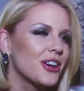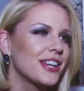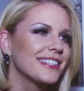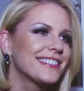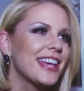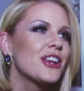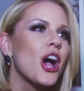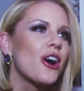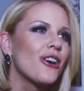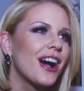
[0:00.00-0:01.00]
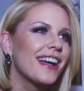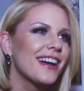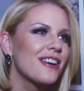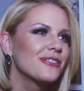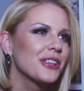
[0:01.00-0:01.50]
couldn't say no.
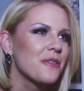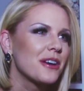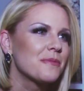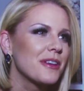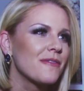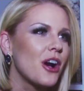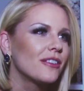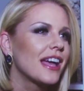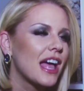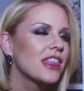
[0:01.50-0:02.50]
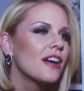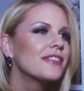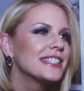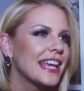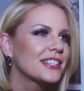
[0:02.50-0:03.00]
I really wanted to be involved. I
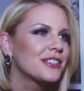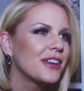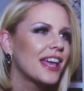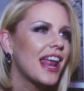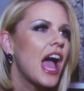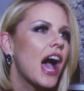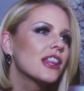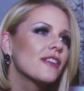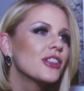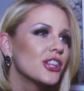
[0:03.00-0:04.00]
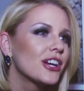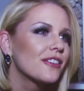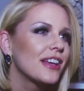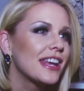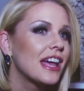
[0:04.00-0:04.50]
love the taste of it, I love the look
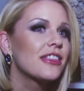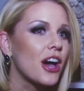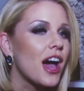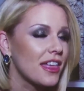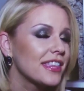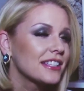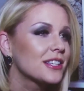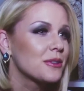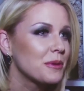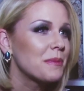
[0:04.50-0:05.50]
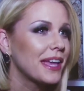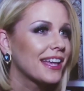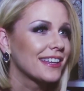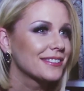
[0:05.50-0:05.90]
of it, and I think it's going to be big.